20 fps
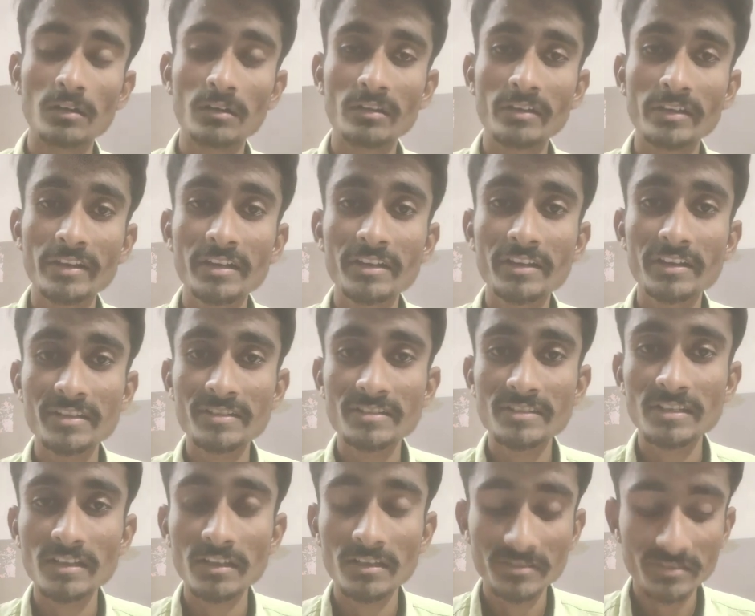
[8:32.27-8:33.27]

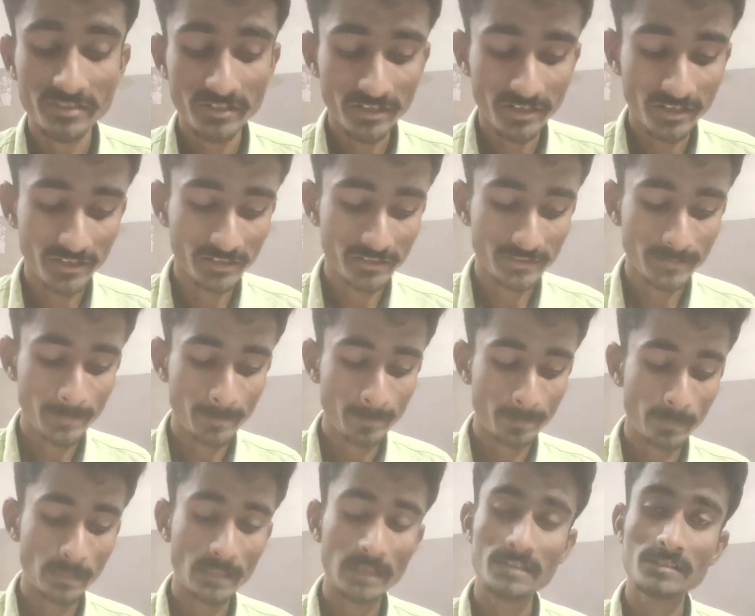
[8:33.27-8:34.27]
increasing ascendingly,
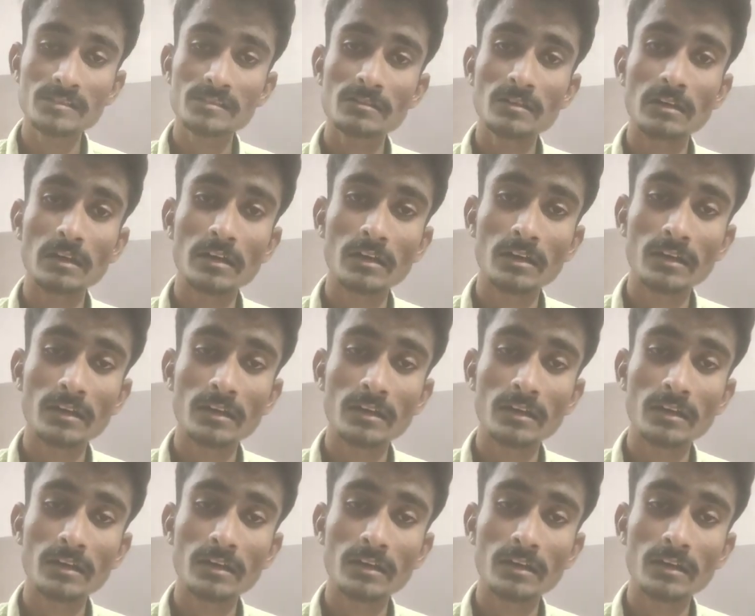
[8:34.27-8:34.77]
that is the,